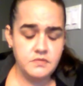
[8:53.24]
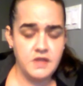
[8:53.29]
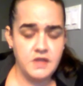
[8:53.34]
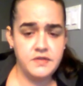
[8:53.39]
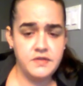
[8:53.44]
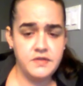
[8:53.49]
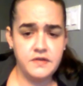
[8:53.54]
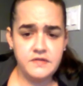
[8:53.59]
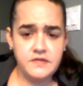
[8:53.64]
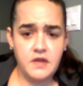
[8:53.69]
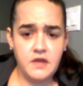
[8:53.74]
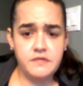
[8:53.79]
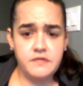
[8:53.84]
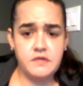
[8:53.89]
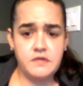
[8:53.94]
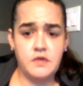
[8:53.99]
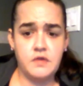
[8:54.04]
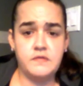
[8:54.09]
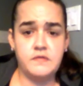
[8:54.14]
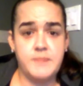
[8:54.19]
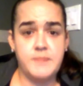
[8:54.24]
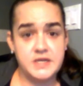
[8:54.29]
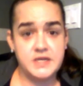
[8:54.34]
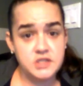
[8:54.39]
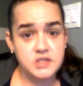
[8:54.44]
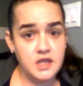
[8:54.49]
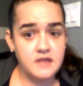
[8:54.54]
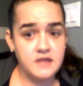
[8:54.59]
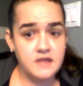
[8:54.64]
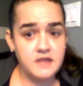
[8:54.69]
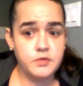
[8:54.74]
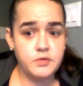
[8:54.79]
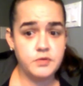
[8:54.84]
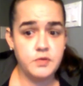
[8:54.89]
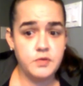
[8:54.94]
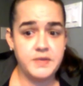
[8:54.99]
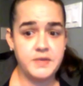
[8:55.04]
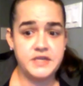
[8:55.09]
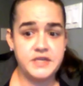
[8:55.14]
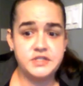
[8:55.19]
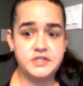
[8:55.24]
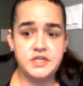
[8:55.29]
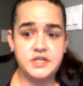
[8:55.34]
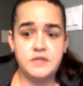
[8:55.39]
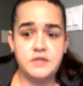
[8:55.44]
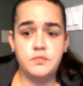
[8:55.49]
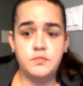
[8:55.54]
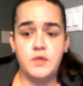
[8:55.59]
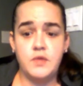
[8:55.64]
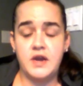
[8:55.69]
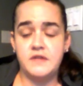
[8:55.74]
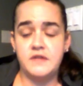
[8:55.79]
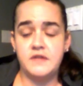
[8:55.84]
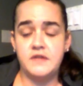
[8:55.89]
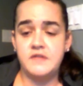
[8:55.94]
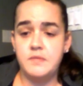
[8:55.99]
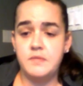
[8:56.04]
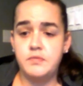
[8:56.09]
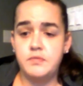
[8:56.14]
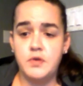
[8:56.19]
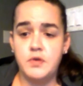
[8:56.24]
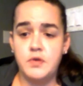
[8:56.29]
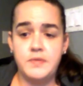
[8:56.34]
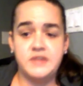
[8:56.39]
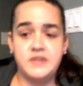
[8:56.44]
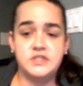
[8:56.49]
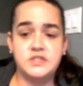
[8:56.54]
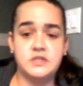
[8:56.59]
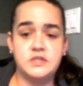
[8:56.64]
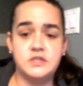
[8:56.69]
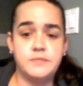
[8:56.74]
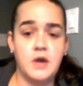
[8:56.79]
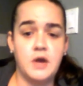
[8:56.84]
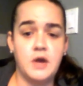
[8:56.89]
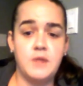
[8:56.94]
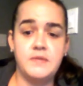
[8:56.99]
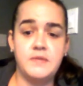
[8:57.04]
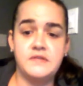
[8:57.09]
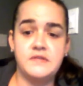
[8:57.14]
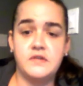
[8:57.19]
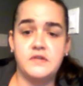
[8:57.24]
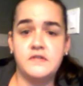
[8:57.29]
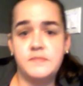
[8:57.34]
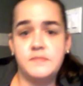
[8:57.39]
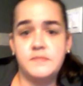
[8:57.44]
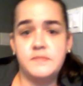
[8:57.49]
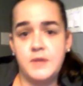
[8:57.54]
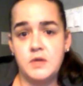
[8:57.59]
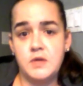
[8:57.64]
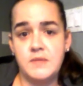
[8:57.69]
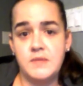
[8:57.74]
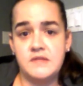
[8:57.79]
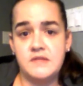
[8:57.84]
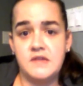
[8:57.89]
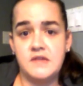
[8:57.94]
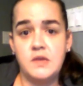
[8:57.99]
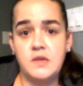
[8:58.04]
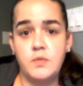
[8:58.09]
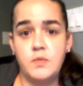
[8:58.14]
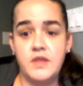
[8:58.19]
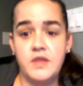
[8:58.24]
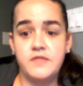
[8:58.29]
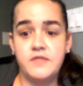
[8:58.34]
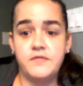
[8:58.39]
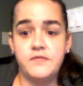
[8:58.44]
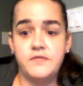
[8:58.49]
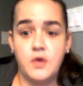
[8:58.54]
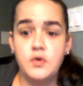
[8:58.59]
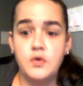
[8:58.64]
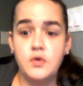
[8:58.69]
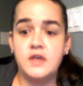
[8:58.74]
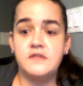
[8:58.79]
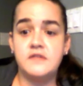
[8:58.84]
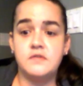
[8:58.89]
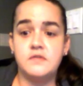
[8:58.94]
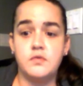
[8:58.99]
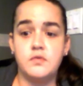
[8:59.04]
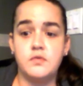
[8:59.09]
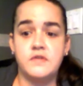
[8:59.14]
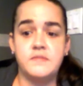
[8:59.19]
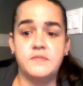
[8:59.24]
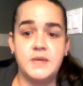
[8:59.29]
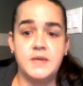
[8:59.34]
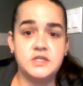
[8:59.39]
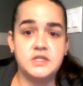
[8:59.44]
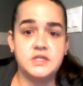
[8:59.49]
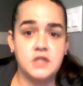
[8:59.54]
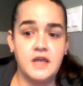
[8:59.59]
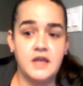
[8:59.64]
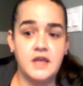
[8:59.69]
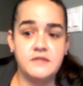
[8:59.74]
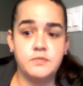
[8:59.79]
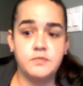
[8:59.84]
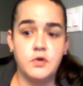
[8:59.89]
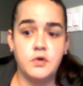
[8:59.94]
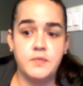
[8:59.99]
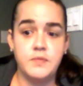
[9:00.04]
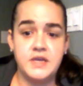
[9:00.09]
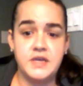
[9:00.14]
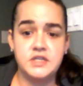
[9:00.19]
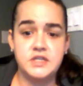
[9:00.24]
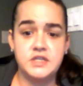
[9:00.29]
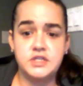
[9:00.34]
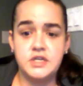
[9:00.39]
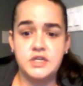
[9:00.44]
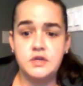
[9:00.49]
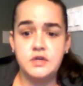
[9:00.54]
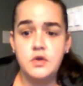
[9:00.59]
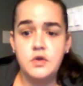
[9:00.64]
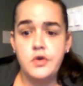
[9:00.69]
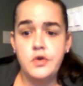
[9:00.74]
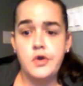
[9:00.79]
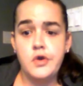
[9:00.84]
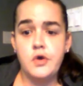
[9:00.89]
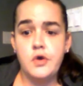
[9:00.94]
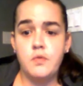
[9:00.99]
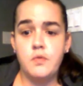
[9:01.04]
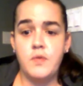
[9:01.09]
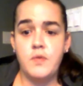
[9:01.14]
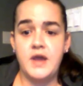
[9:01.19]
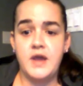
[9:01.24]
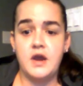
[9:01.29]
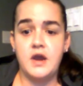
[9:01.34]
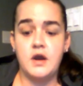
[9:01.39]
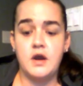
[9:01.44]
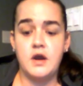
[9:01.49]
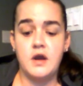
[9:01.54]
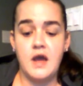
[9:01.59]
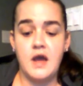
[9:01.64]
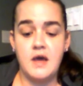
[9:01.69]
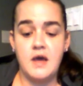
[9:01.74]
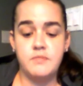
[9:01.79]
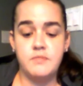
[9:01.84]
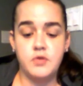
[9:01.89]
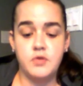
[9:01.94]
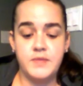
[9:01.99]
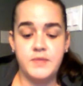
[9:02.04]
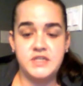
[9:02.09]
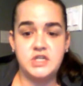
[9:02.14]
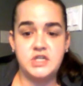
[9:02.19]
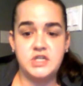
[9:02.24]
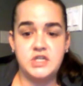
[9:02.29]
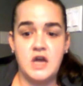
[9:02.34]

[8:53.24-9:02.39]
There's also specialized probation, where some probation departments are experimenting with focused or specialized probation, where probation